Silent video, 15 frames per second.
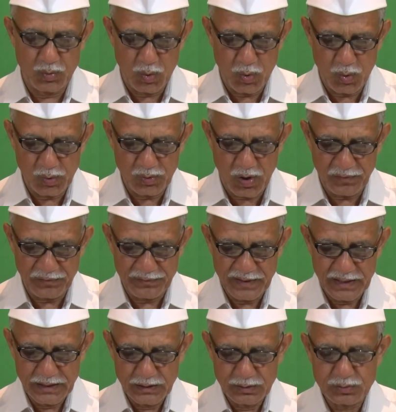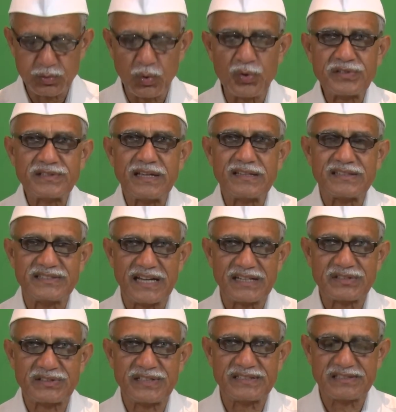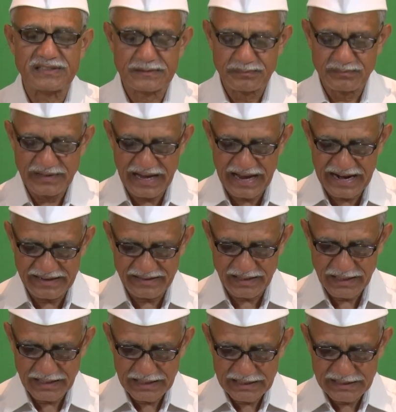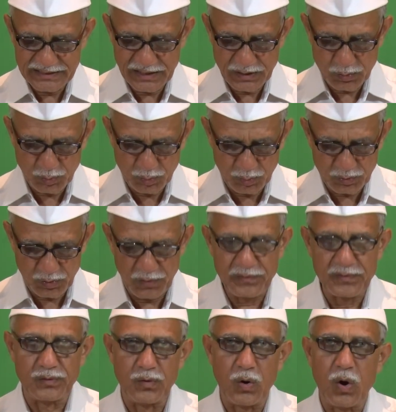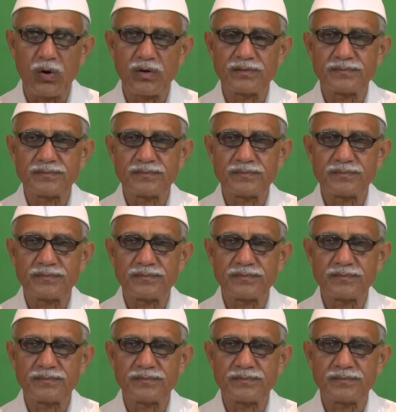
goal of social justice and the rule of law.